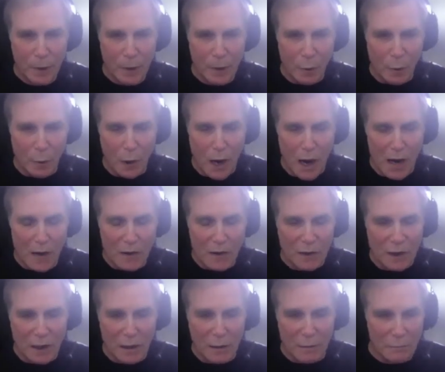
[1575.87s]
where I
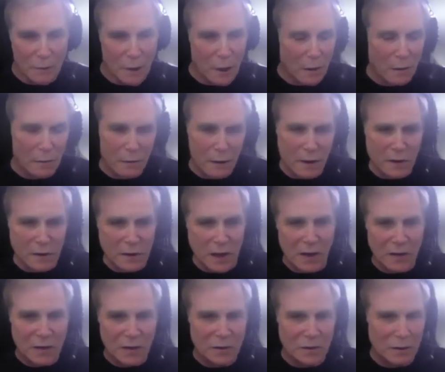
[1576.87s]
said, no, it's
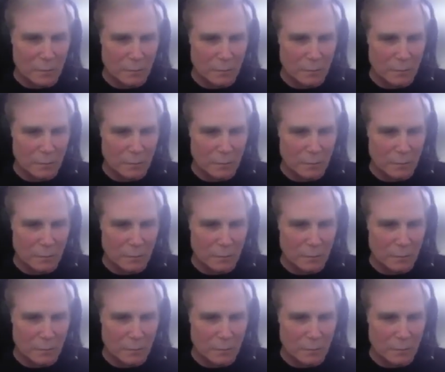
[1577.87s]
us